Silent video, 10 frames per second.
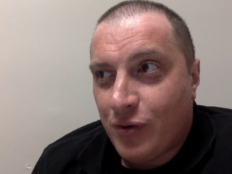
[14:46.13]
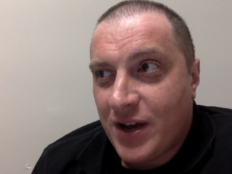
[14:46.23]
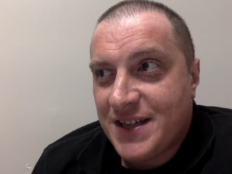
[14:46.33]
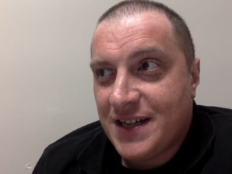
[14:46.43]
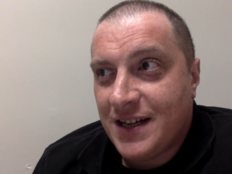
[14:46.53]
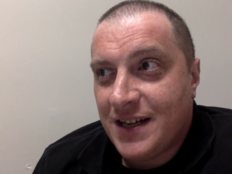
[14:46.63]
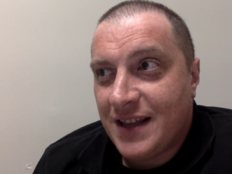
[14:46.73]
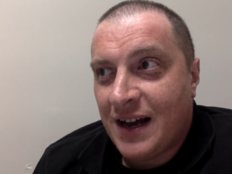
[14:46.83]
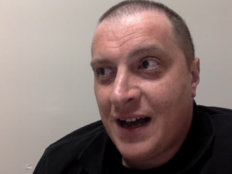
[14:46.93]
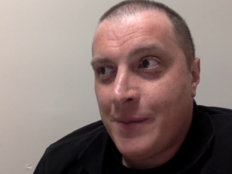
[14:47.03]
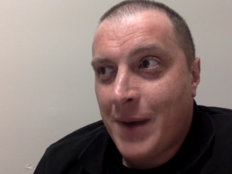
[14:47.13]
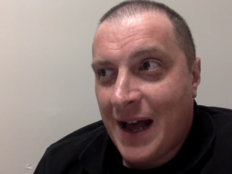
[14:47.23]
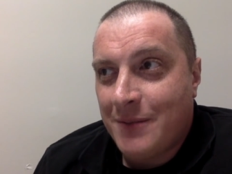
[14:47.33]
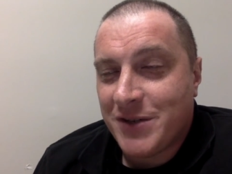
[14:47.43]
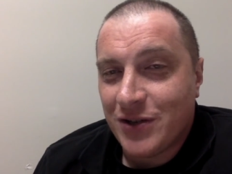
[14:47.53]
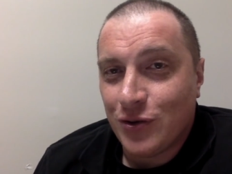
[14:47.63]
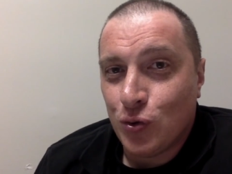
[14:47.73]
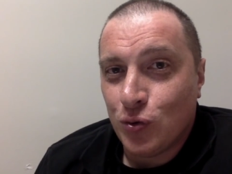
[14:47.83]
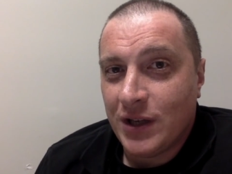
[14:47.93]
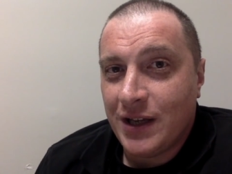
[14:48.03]
president that I am
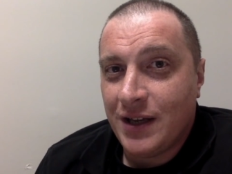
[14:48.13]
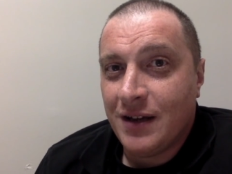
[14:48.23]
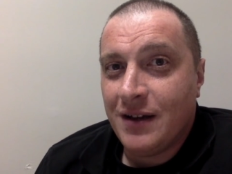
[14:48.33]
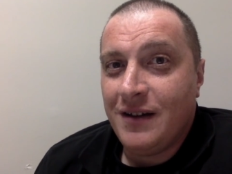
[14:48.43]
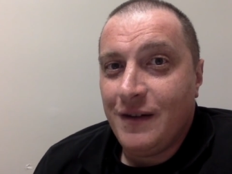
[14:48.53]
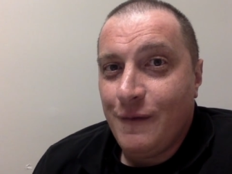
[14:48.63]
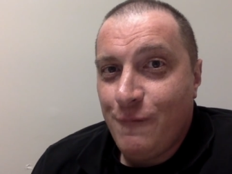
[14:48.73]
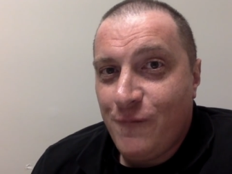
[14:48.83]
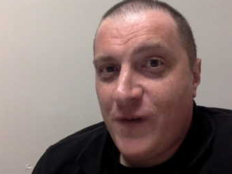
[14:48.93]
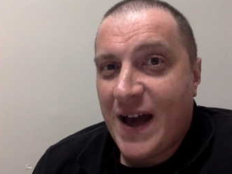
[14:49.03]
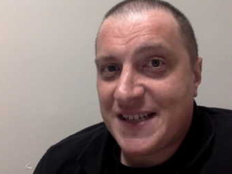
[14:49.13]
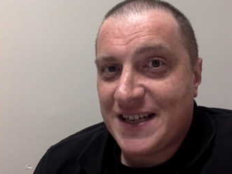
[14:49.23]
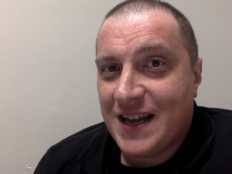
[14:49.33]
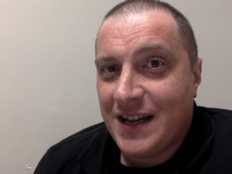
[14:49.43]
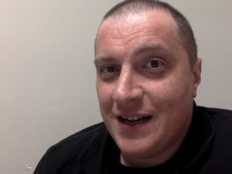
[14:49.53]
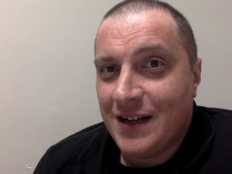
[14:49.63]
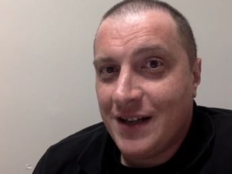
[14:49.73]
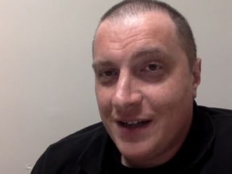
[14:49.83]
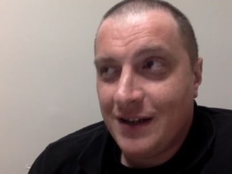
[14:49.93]
absolutely fascinated